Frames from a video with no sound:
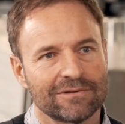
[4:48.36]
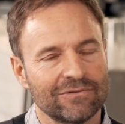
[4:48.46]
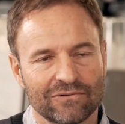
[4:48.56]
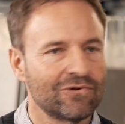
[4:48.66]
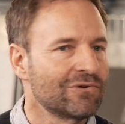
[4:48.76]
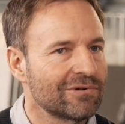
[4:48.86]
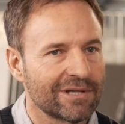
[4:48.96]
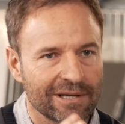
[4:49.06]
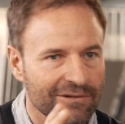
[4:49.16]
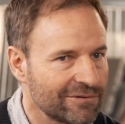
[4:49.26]
to school
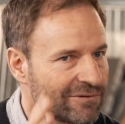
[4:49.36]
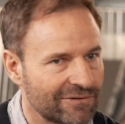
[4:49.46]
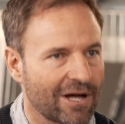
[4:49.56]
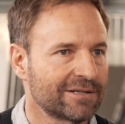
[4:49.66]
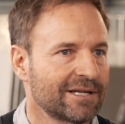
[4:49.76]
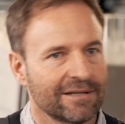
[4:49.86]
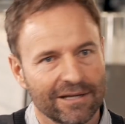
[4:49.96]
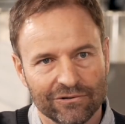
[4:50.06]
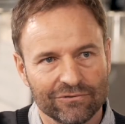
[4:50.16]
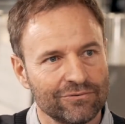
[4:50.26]
and then you study and
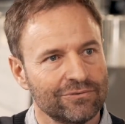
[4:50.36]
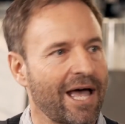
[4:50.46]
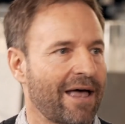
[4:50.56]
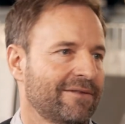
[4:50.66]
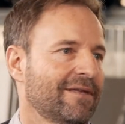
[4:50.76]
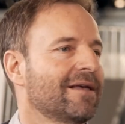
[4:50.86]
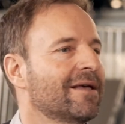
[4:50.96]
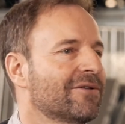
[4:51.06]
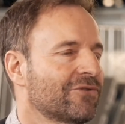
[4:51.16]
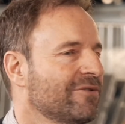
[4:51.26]
then you do that.
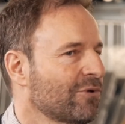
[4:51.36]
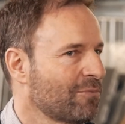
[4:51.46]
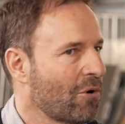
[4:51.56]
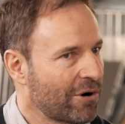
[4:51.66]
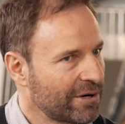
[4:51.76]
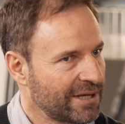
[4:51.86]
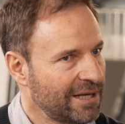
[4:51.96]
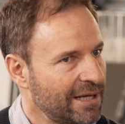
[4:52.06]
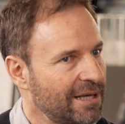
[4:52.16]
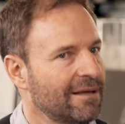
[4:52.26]
So it was more
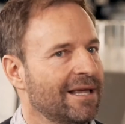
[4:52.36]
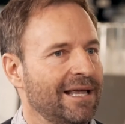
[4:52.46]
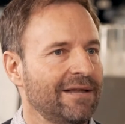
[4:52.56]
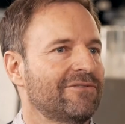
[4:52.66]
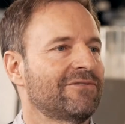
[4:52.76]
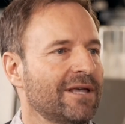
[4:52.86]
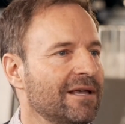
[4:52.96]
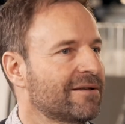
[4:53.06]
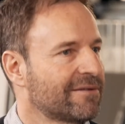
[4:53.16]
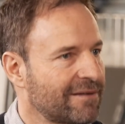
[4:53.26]
the,
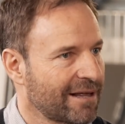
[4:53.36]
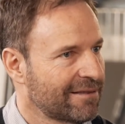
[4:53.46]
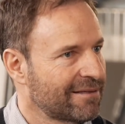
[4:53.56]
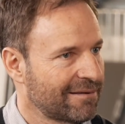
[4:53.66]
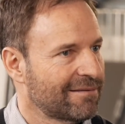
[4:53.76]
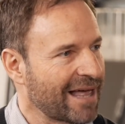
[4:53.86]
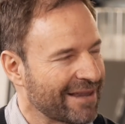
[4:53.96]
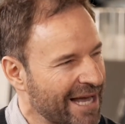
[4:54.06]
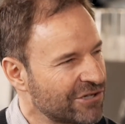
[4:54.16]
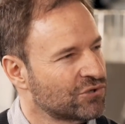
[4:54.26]
instinct that,
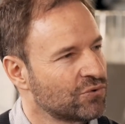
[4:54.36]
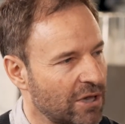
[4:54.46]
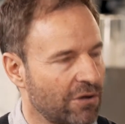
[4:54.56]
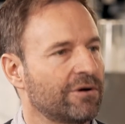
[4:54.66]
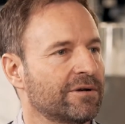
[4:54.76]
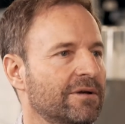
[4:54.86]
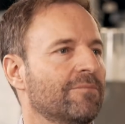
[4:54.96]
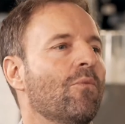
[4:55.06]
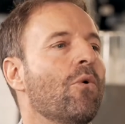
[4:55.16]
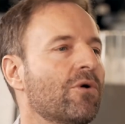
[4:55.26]
that I should
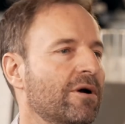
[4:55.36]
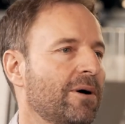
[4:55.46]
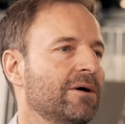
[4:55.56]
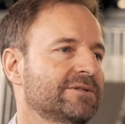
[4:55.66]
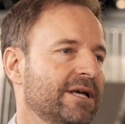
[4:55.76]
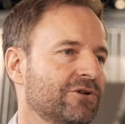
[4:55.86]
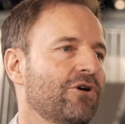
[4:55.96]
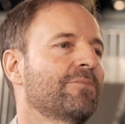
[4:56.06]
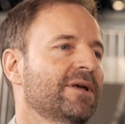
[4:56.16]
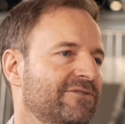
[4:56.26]
learn more about
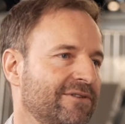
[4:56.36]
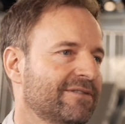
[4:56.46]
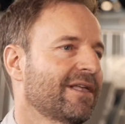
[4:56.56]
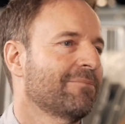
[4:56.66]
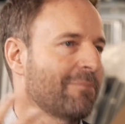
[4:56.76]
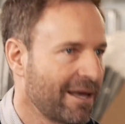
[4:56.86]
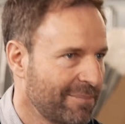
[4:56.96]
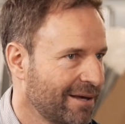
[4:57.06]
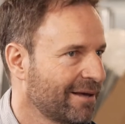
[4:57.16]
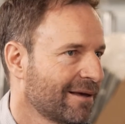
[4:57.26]
economics and then
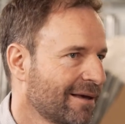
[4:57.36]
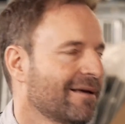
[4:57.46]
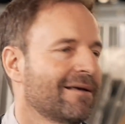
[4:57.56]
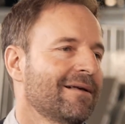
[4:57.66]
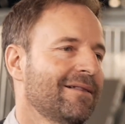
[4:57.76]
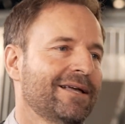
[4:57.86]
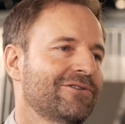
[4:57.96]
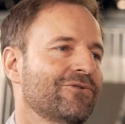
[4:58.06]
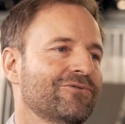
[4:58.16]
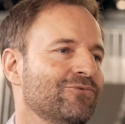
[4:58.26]
maybe
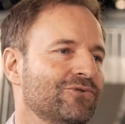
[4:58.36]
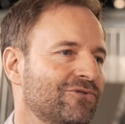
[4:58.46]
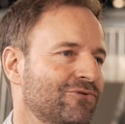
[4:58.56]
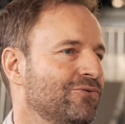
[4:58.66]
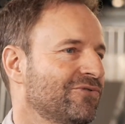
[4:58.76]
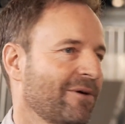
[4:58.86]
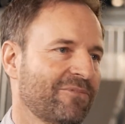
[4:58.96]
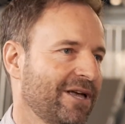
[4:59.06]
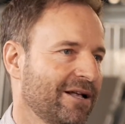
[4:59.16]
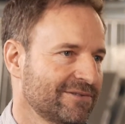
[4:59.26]
later on would do
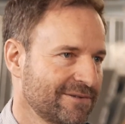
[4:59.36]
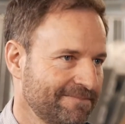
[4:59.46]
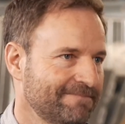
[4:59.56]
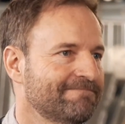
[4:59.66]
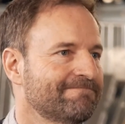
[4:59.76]
something else. Yeah.